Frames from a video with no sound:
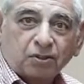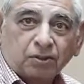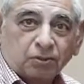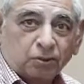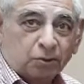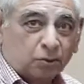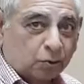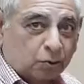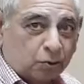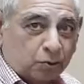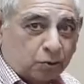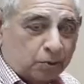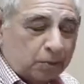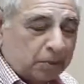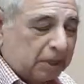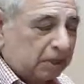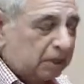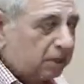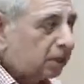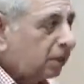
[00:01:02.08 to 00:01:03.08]
so to
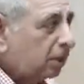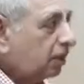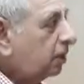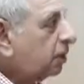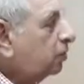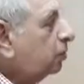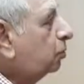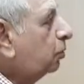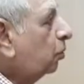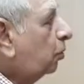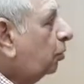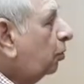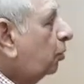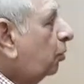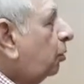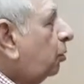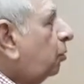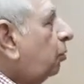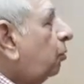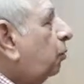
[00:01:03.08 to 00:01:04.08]
speak, so
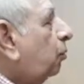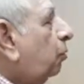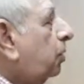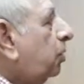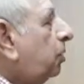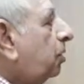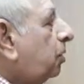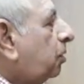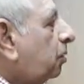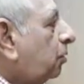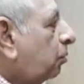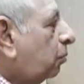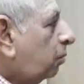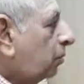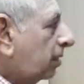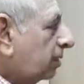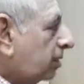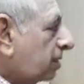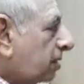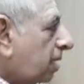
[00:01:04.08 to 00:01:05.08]
we
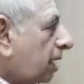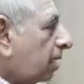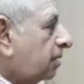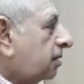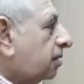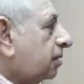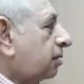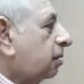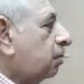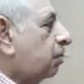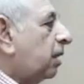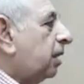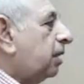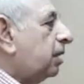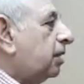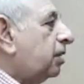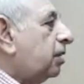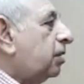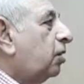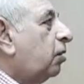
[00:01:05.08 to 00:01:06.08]
will start
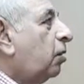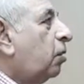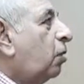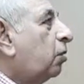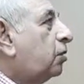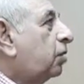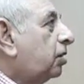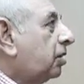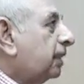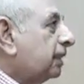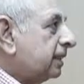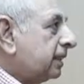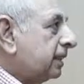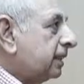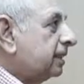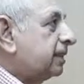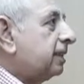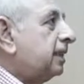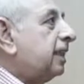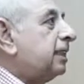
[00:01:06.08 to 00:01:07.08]
by honoring
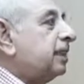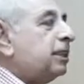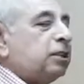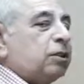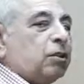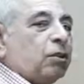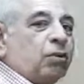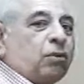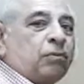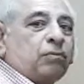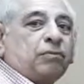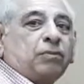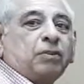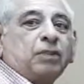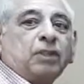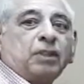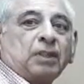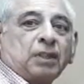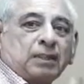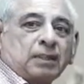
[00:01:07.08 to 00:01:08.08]
this deity of
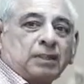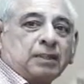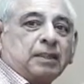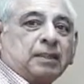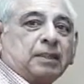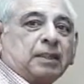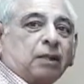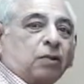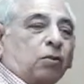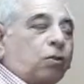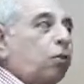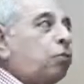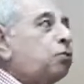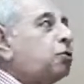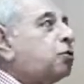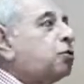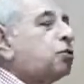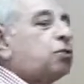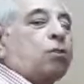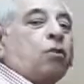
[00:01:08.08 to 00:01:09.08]
the
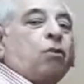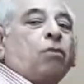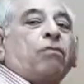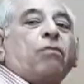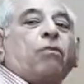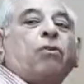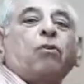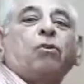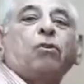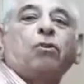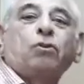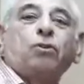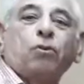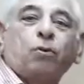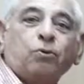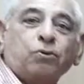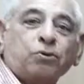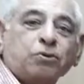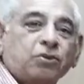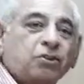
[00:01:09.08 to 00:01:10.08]
ghosts of all
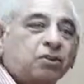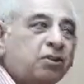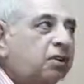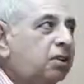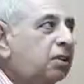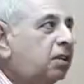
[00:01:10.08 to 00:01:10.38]
ghosts.